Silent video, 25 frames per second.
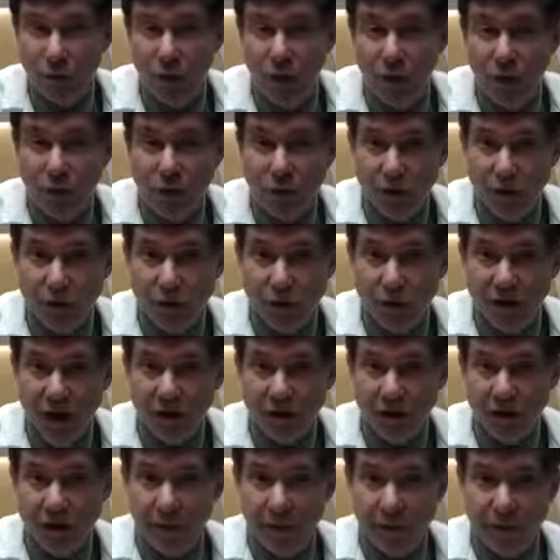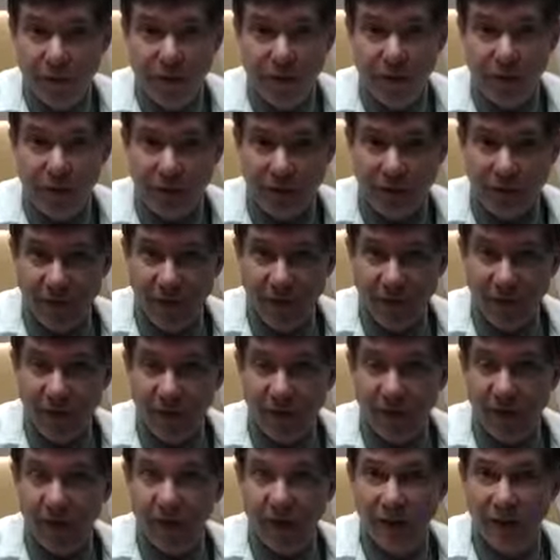long-term benefit because the fat
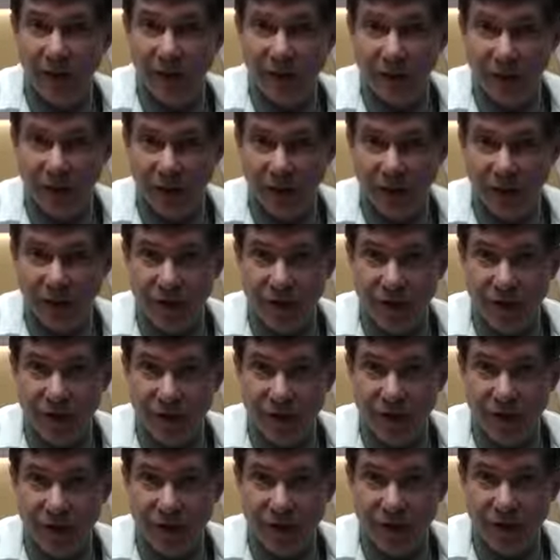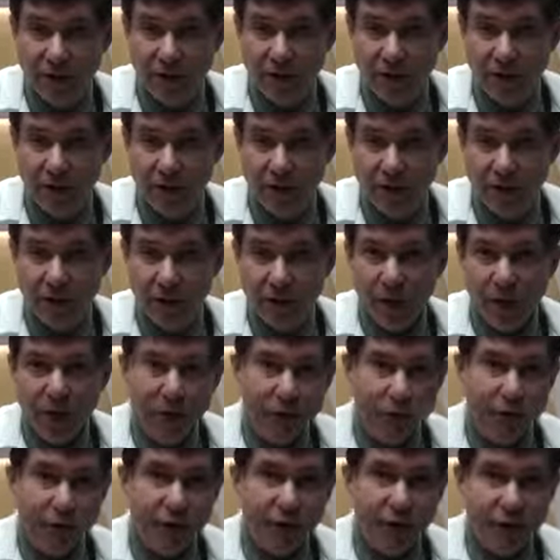didn't live beyond 6 months.
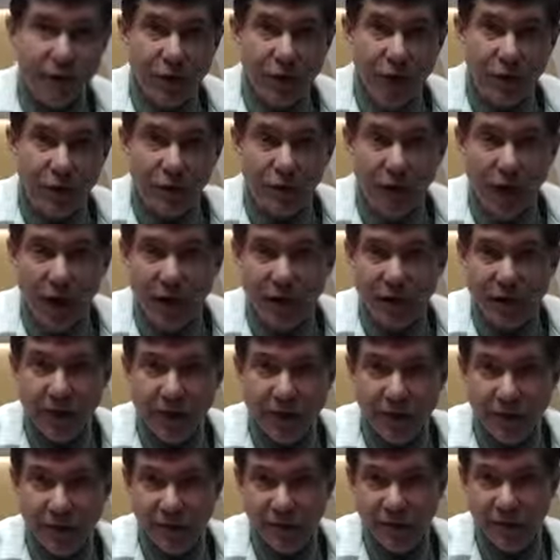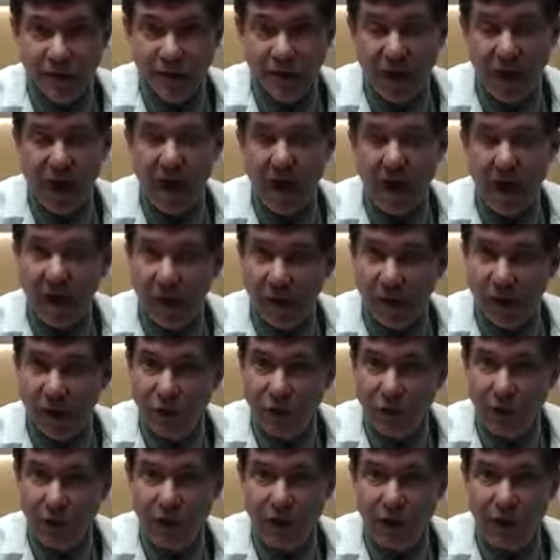With the new processing of fat and how
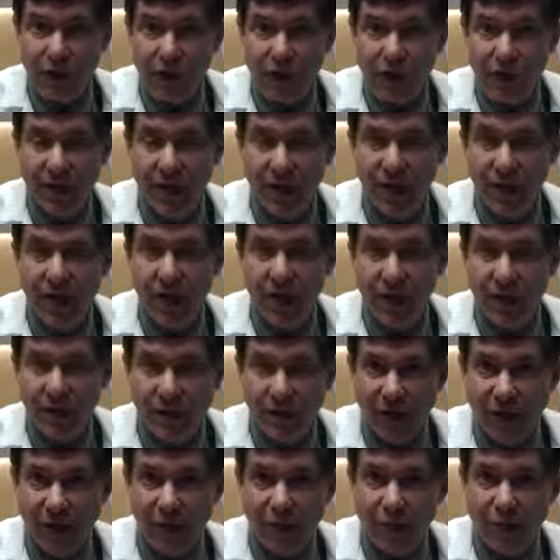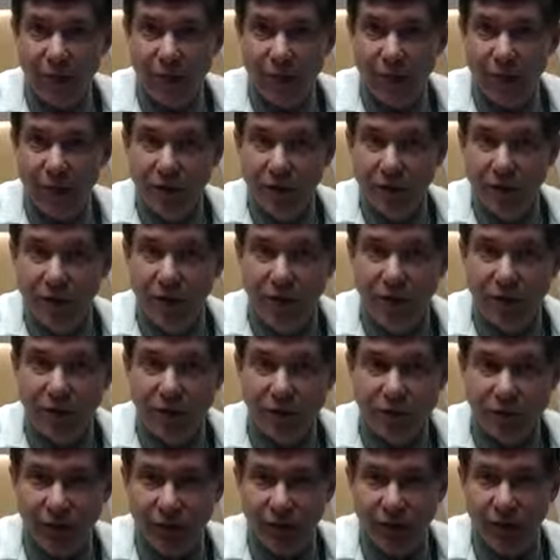we do things now, though, the fat has a much higher
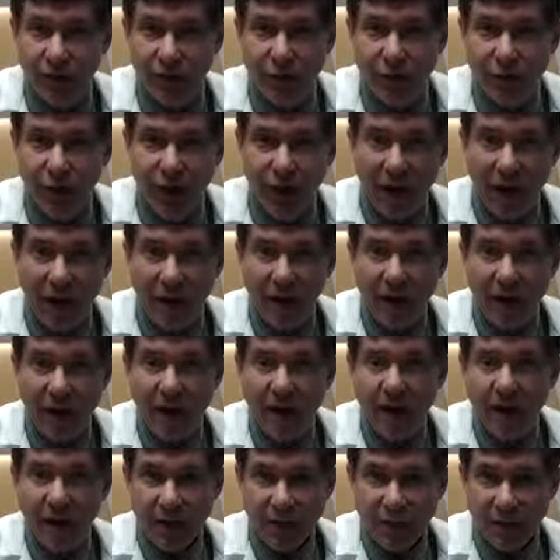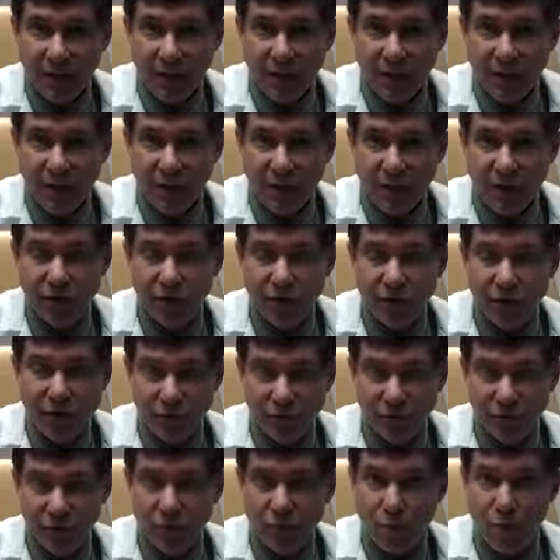survival rate and is much
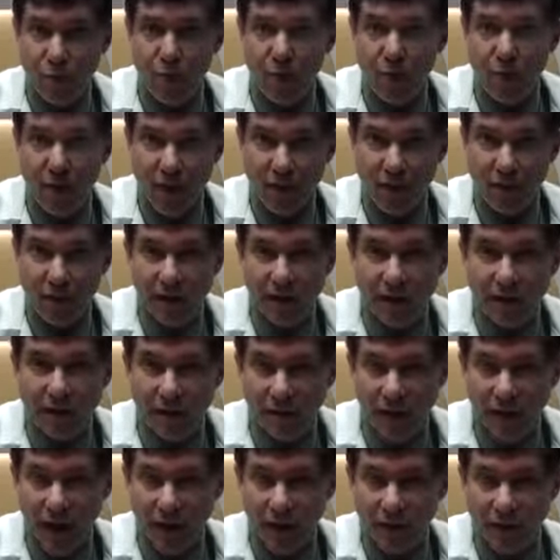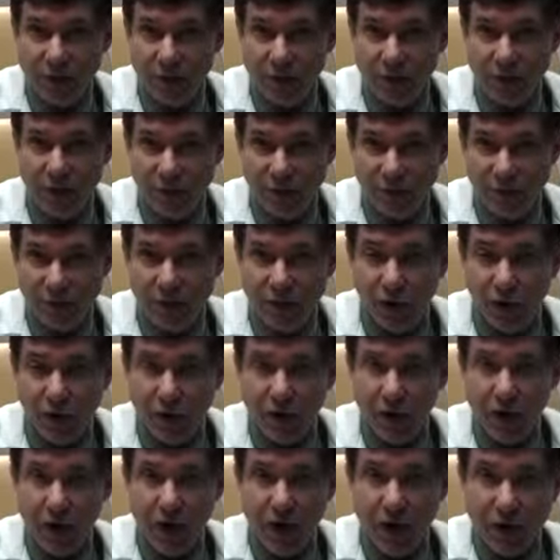more likely to last long-term.
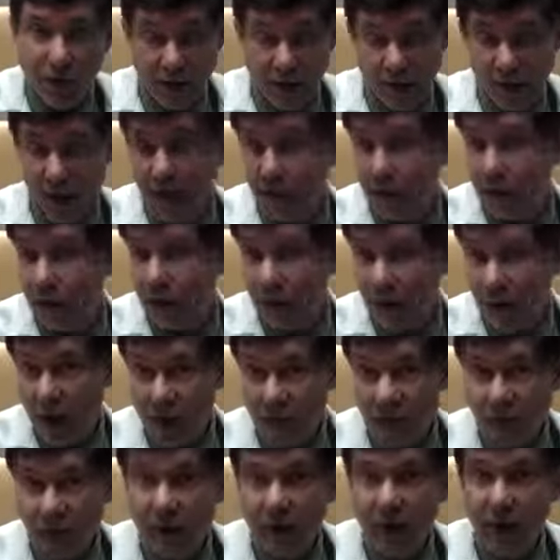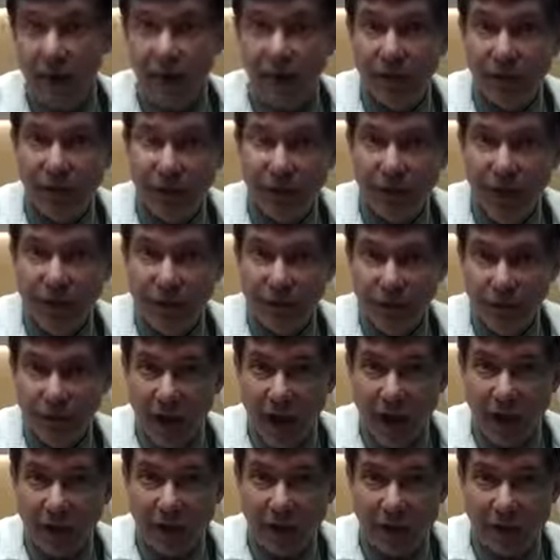And classically, if the fat has
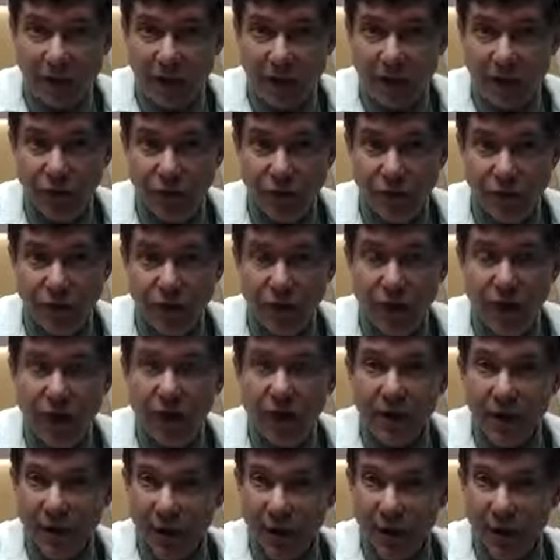lasted to